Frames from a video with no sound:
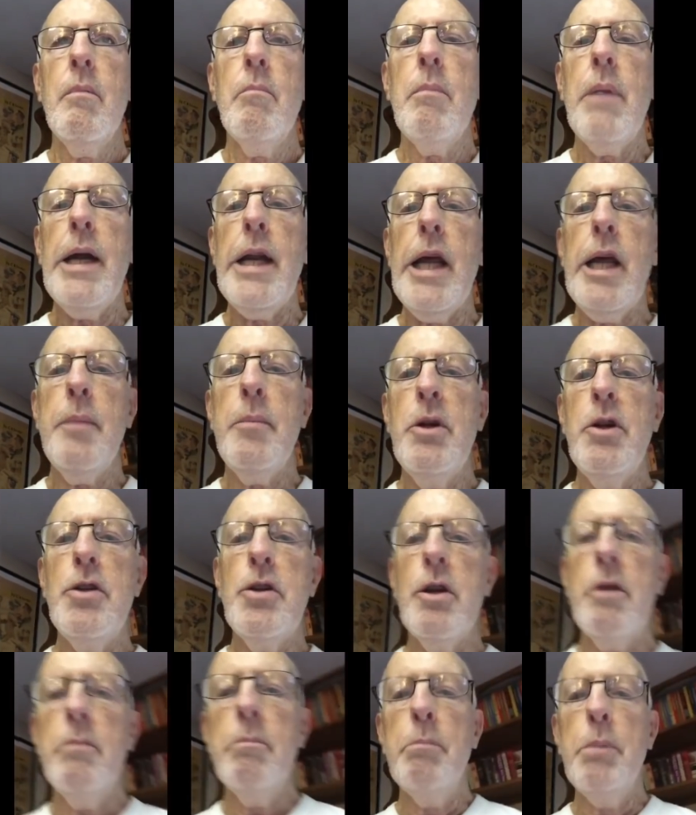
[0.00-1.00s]
My name
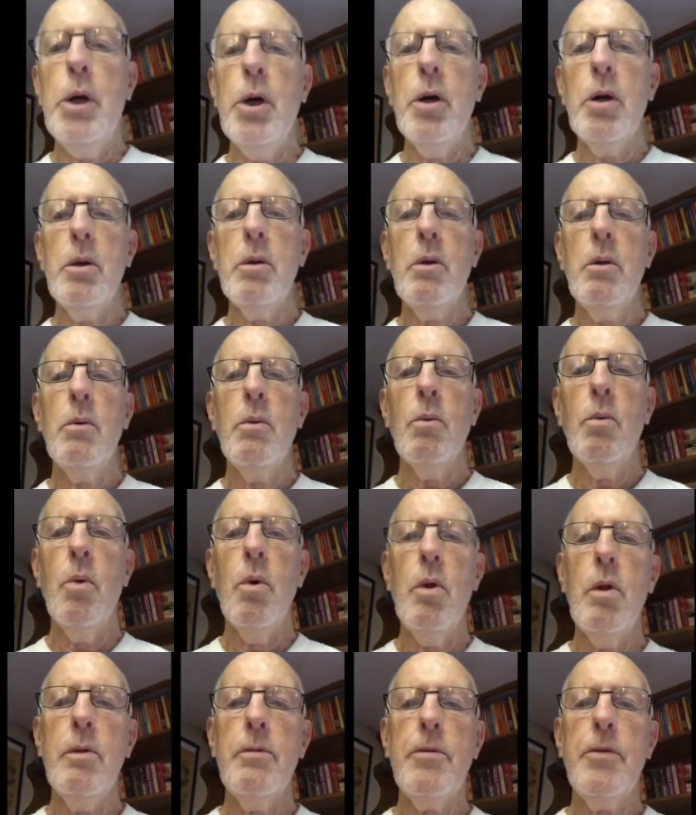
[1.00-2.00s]
is Bill
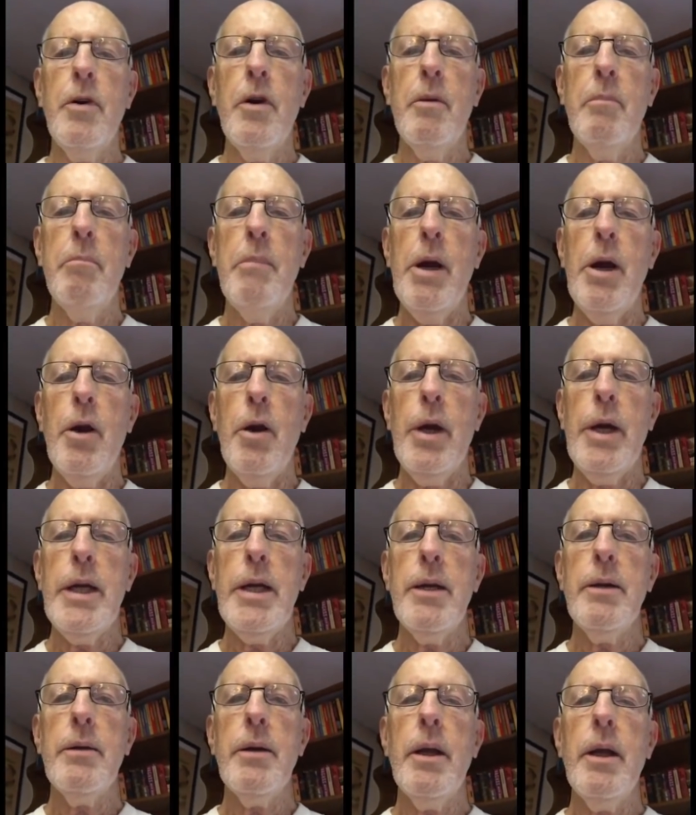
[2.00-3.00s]
Wolf
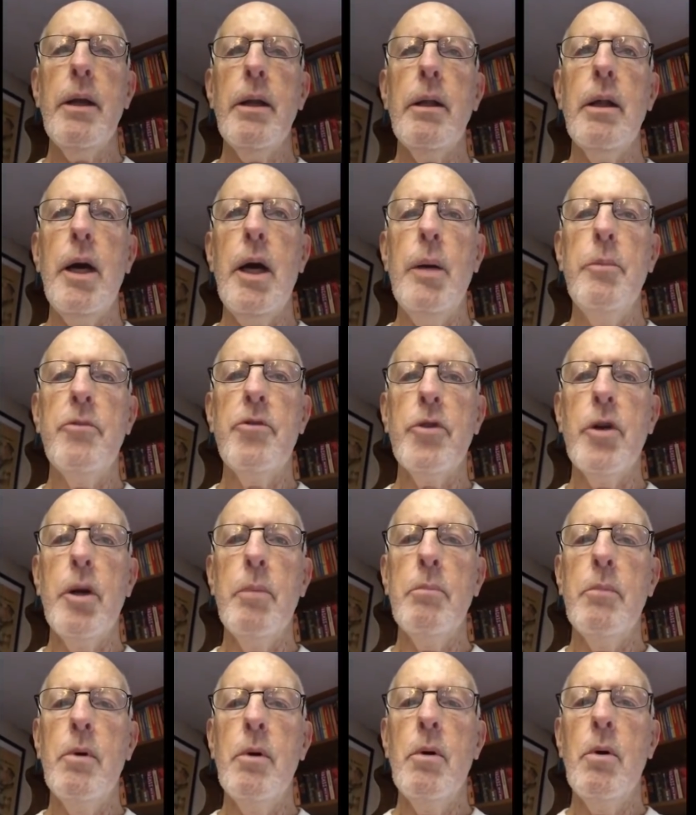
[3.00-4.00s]
Berry. I'm
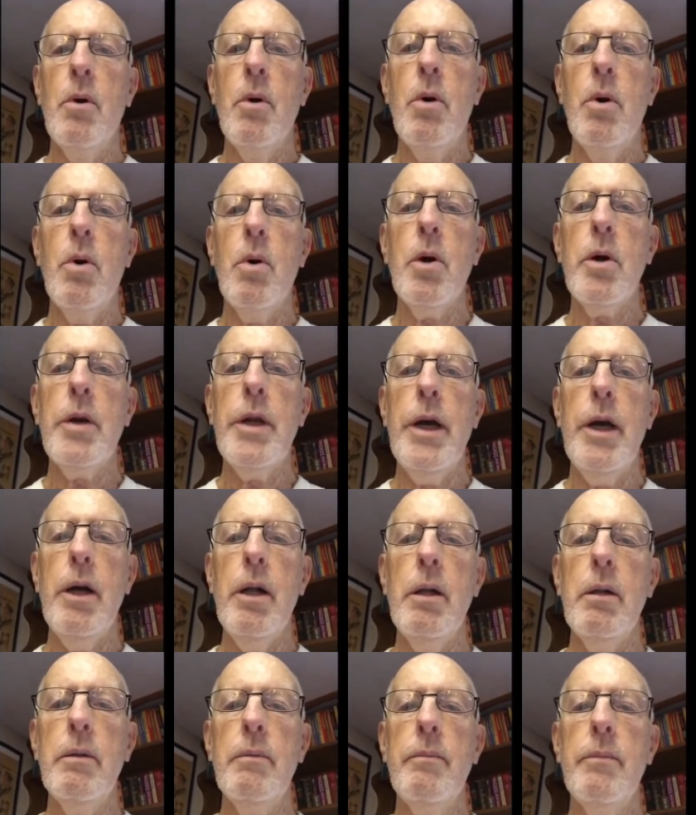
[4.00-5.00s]
from
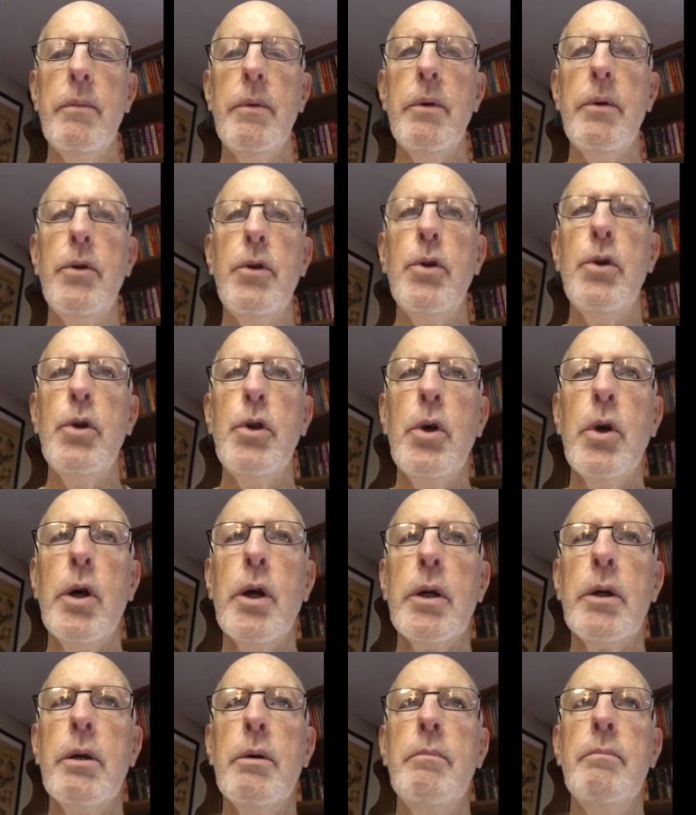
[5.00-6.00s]
Hornell, New
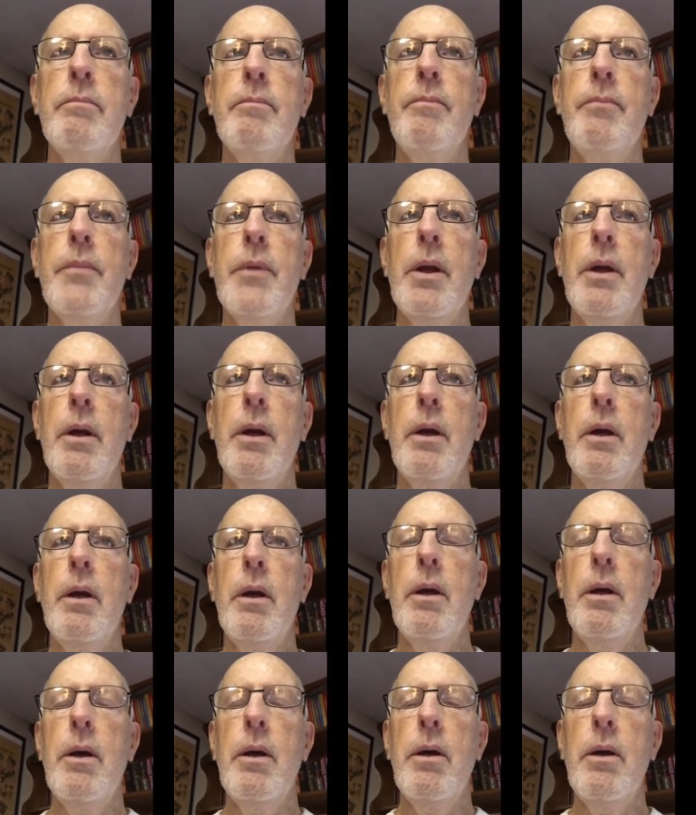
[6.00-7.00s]
York.
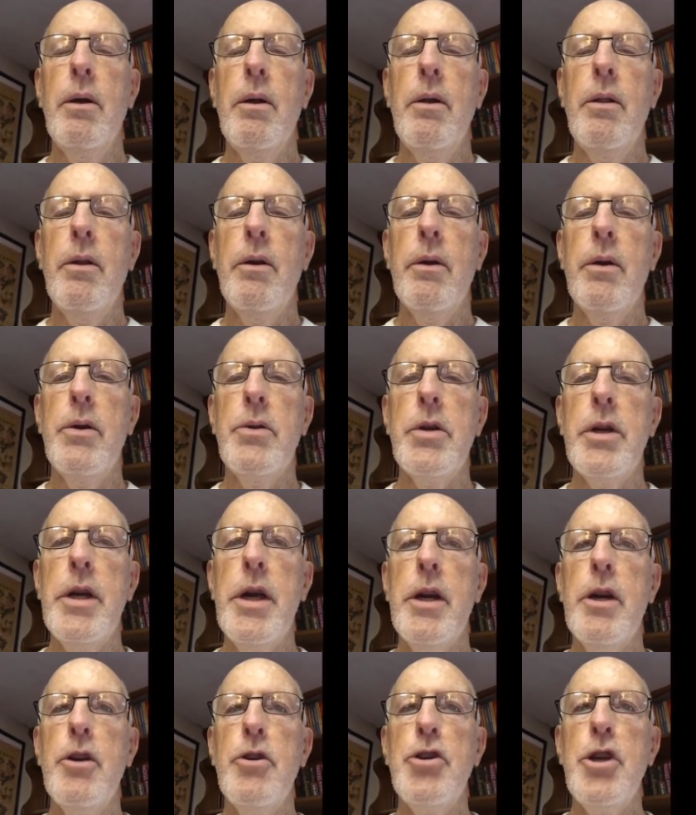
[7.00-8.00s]
There is an
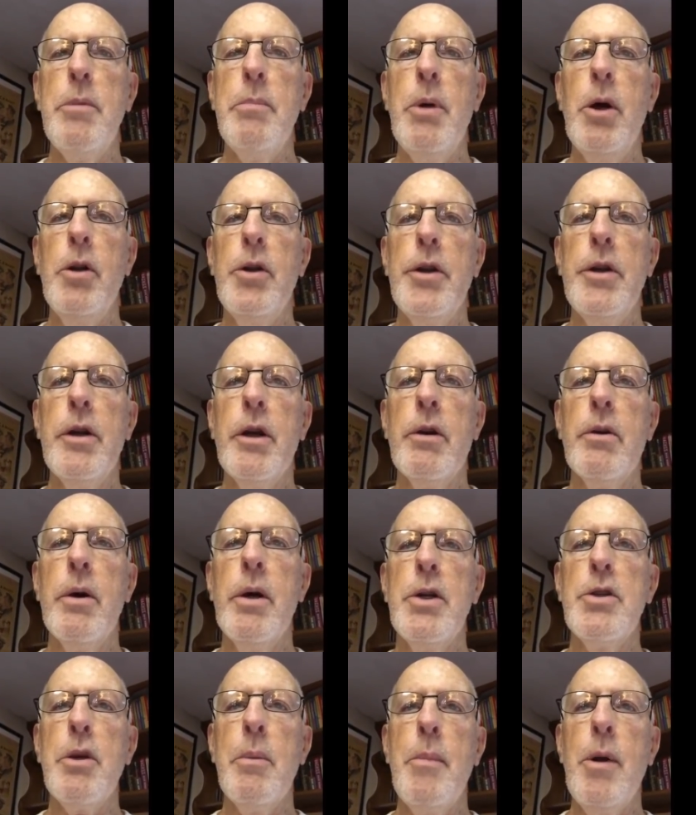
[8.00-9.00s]
energy building
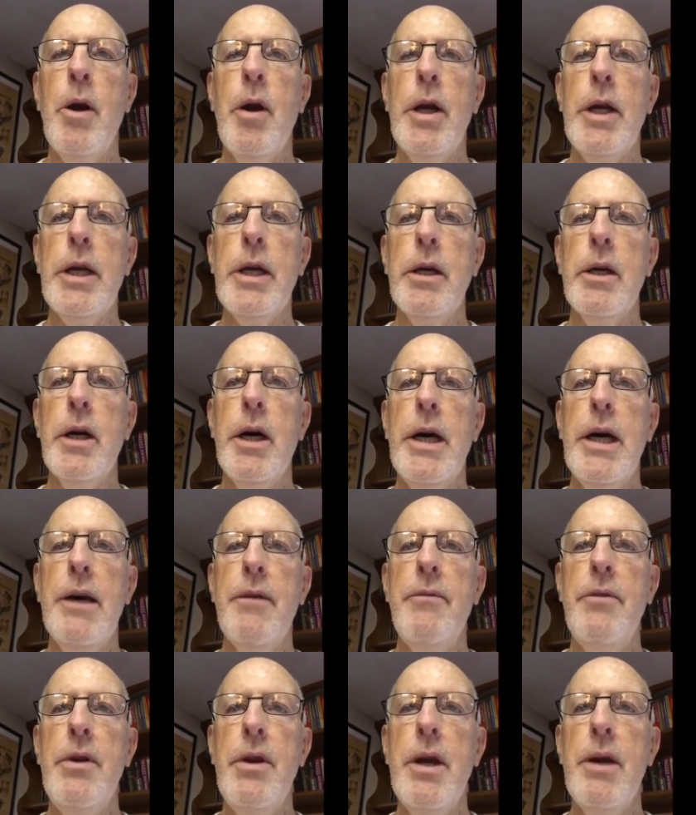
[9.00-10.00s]
across America I
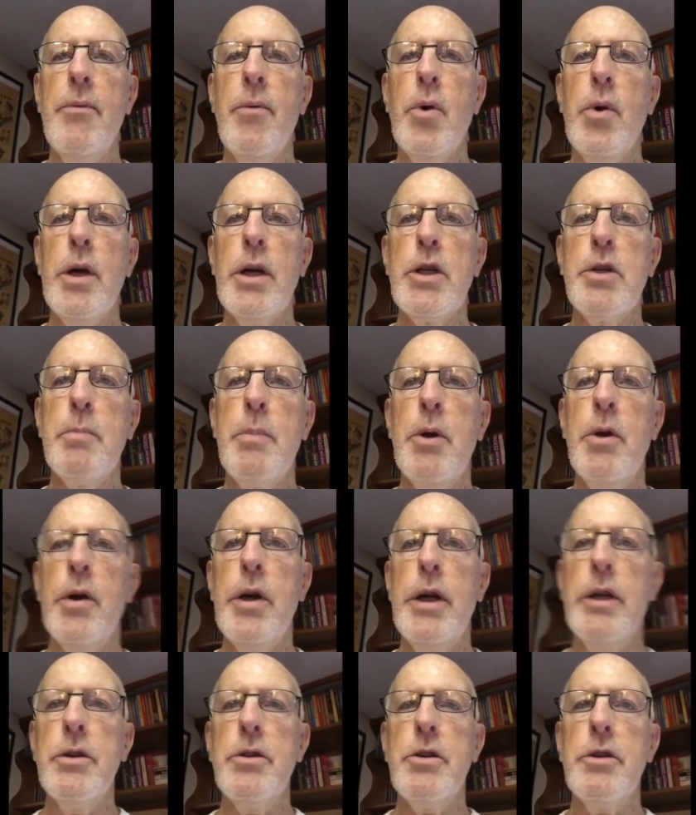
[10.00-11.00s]
have never
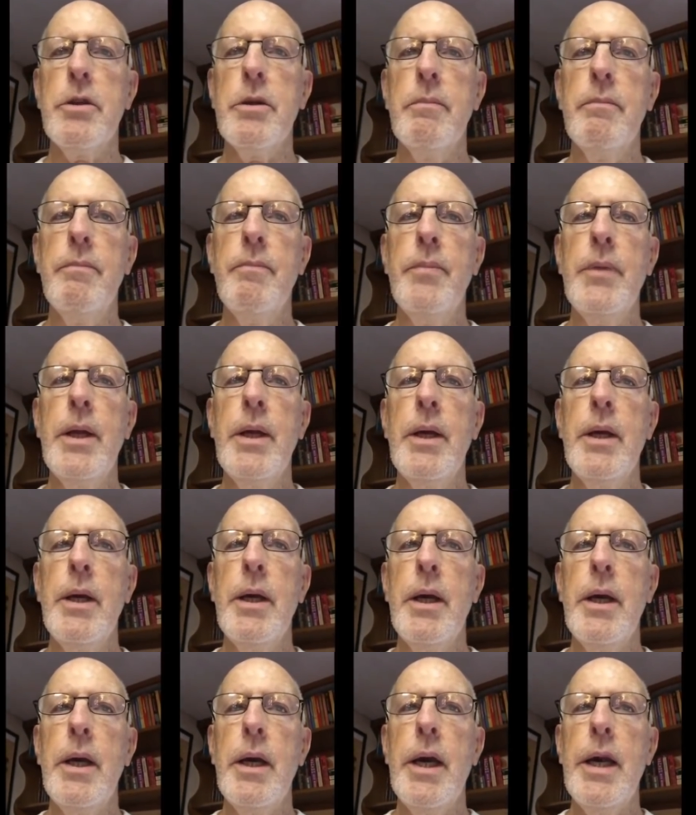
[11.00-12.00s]
experienced,
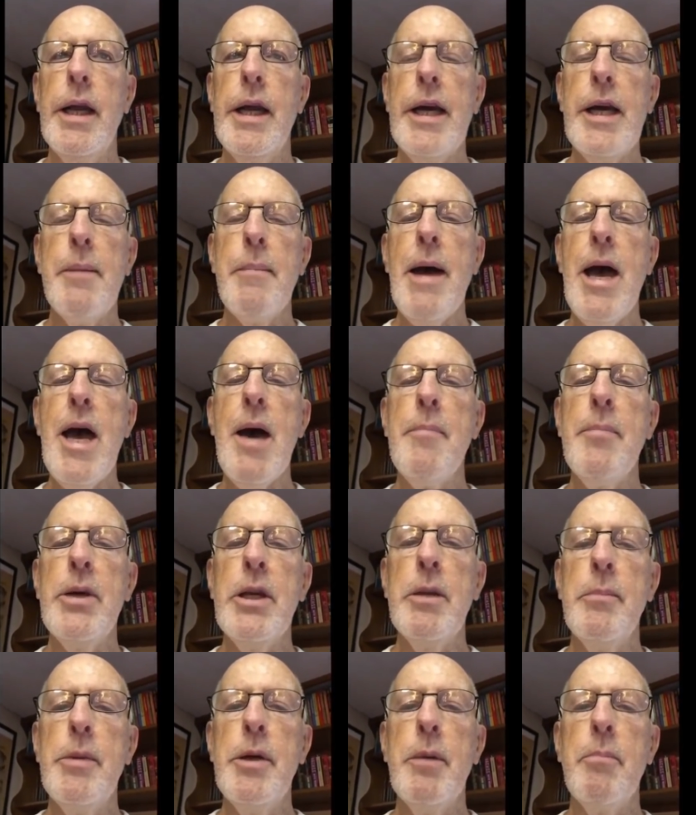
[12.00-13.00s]
and I am
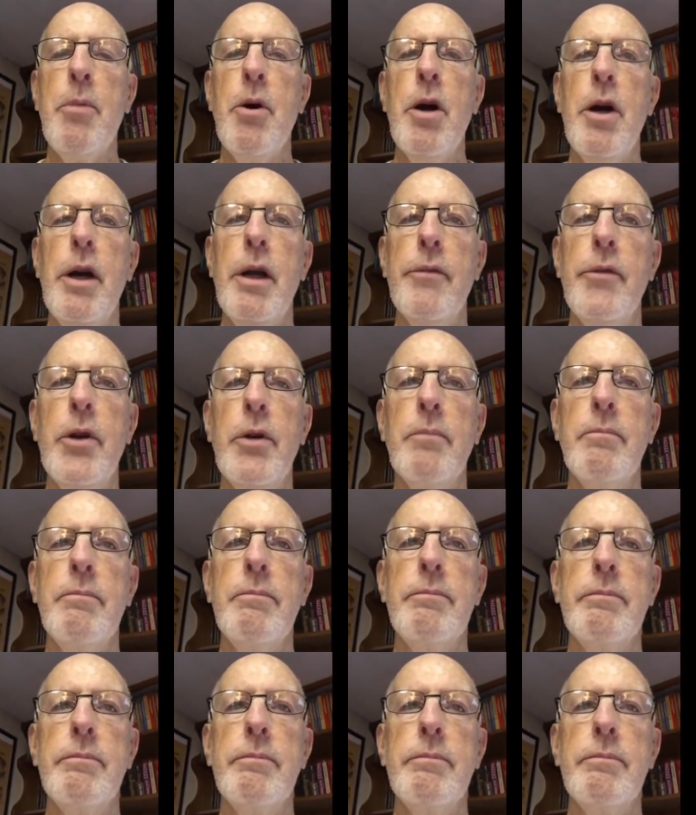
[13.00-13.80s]
happy to be a part of it.